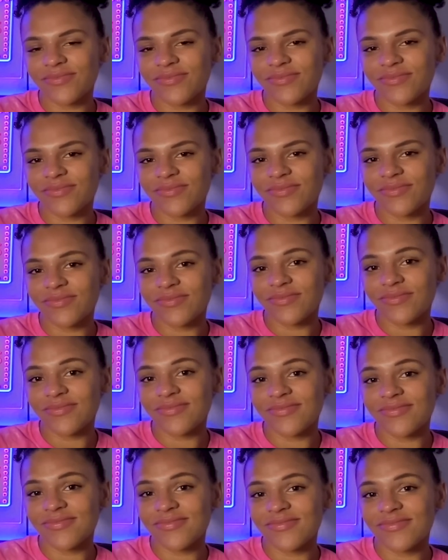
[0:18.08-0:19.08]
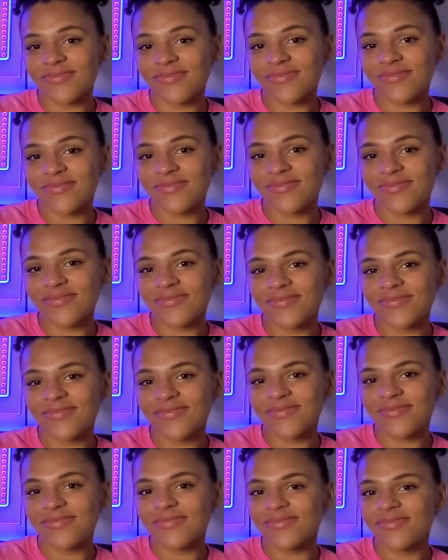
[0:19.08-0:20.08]

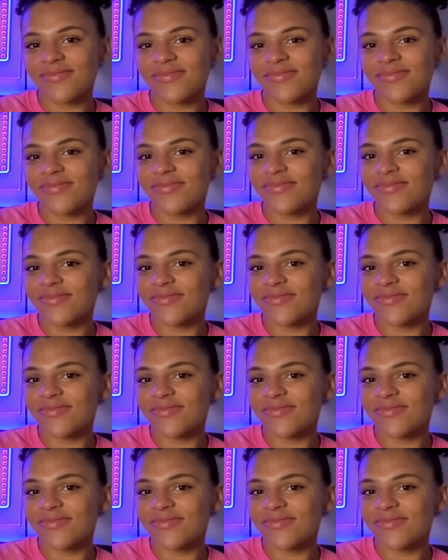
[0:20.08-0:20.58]
The person shown says nothing.